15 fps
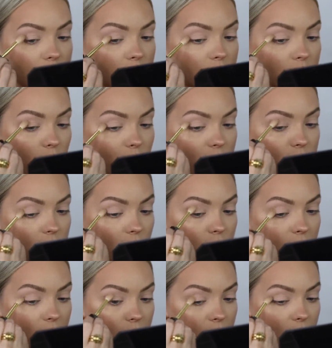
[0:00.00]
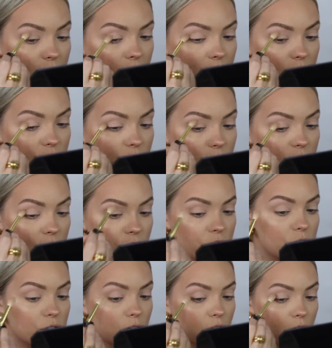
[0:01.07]
So I'm starting here, doing little
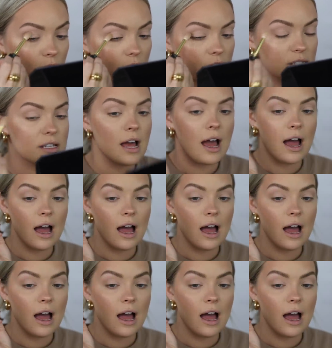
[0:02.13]
circles,